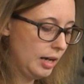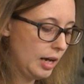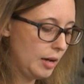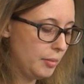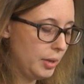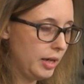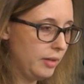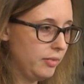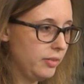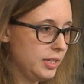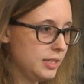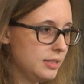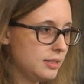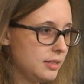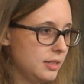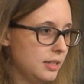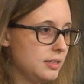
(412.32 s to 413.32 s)
And
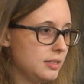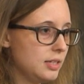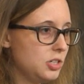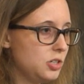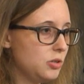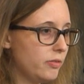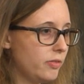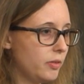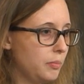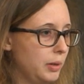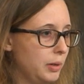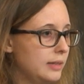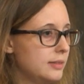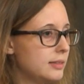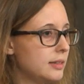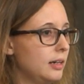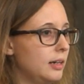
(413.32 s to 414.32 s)
this issue of the
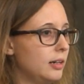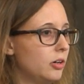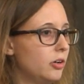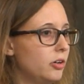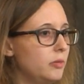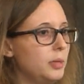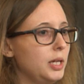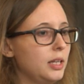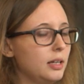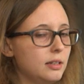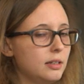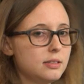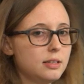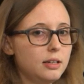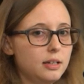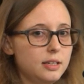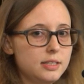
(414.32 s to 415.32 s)
political economy that
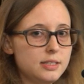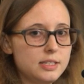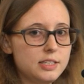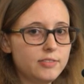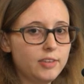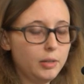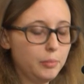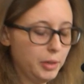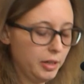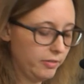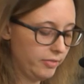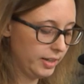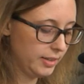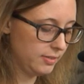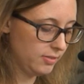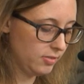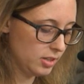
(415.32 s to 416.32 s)
underlies the development
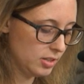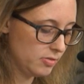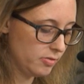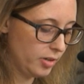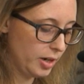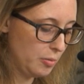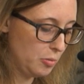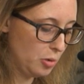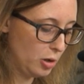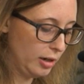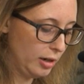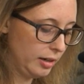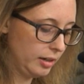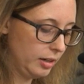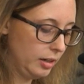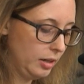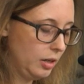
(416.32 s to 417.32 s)
effectiveness
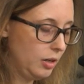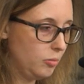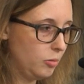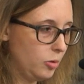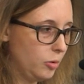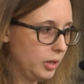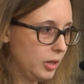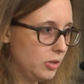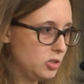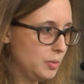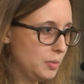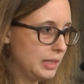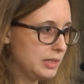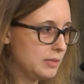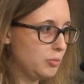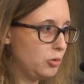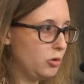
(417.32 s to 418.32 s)
framework, we're going to be
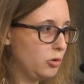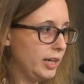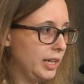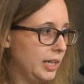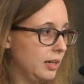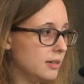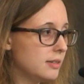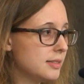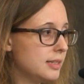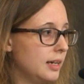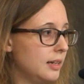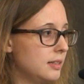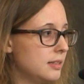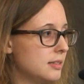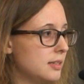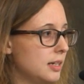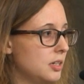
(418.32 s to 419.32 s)
exploring in our
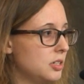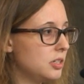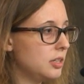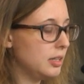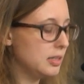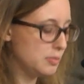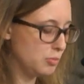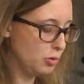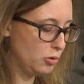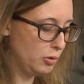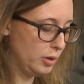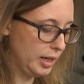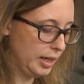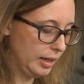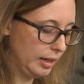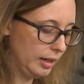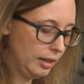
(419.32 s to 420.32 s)
second session this
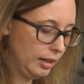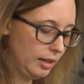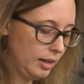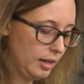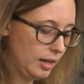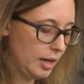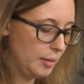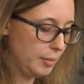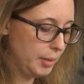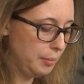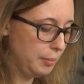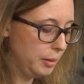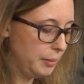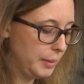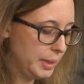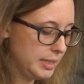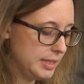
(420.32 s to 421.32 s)
morning,
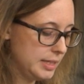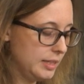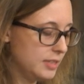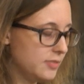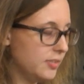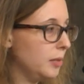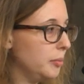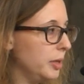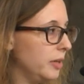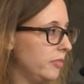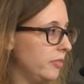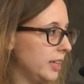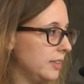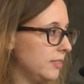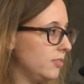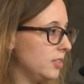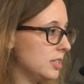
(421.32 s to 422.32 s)
implementing development
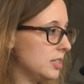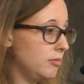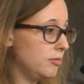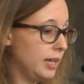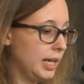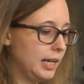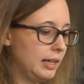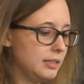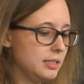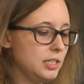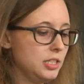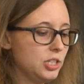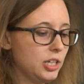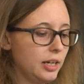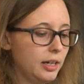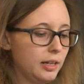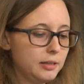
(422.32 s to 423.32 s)
effectiveness, a reality
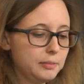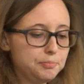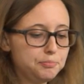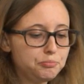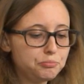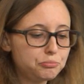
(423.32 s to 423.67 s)
check.